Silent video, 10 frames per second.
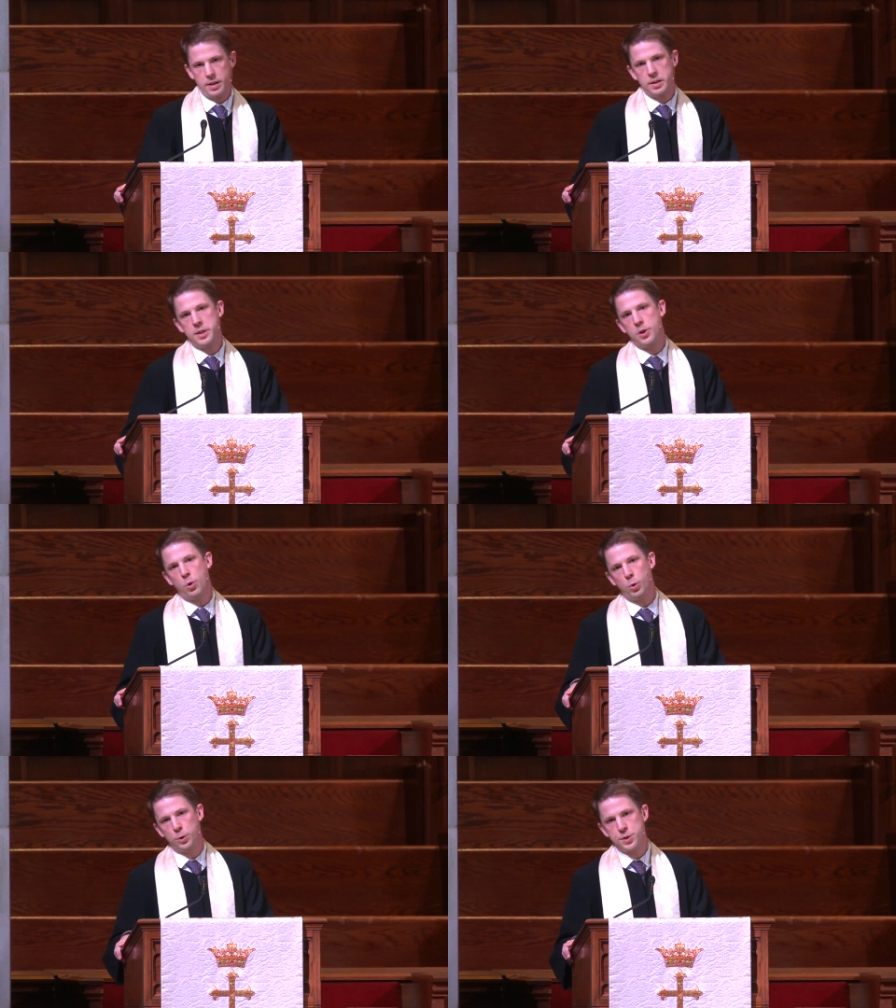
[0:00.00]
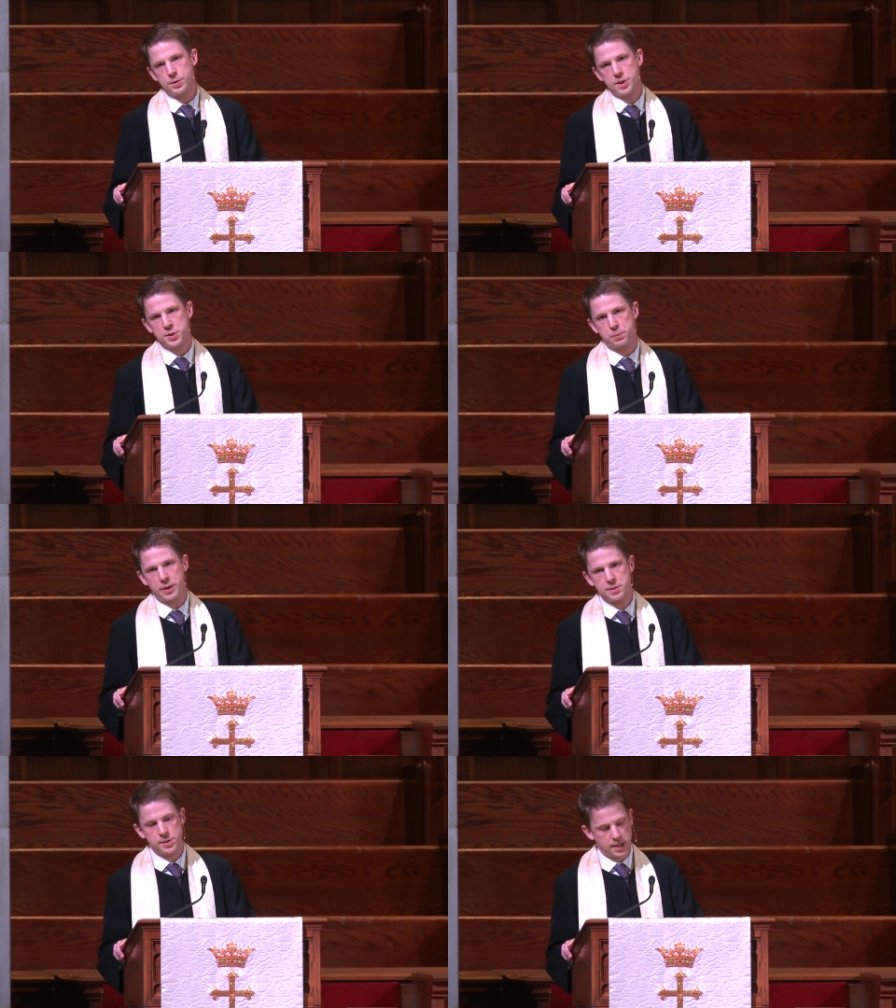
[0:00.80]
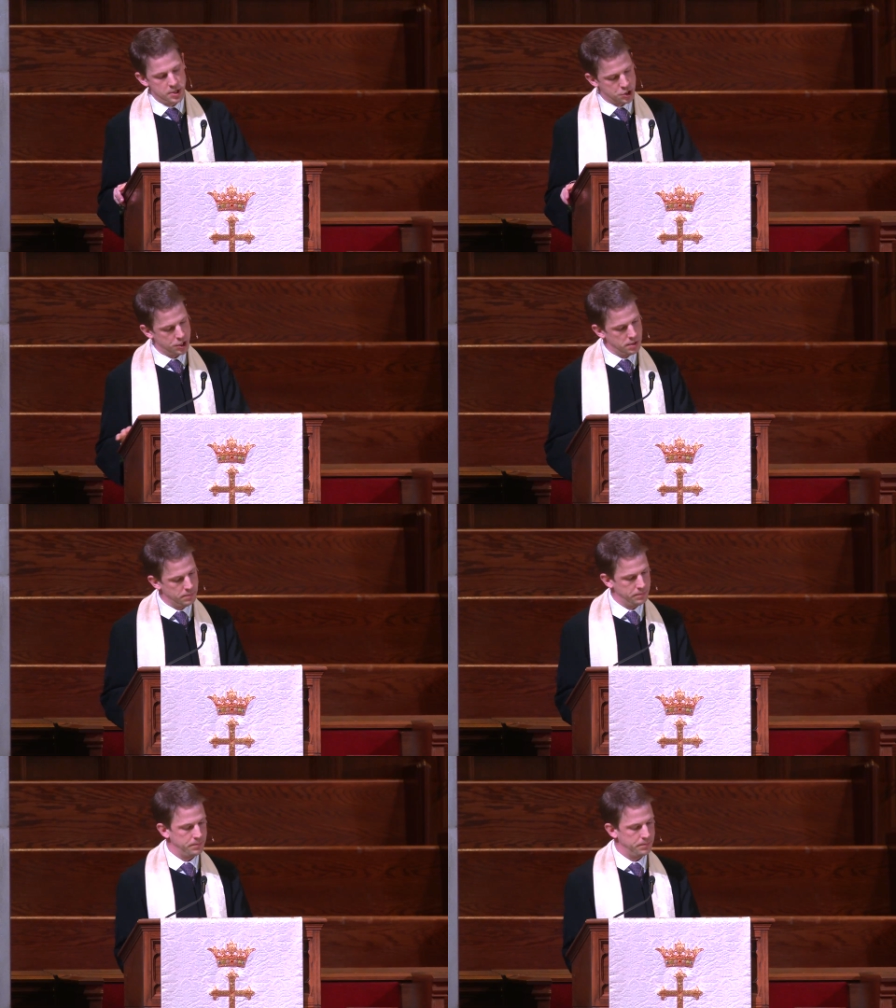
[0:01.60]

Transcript: in the old dispensation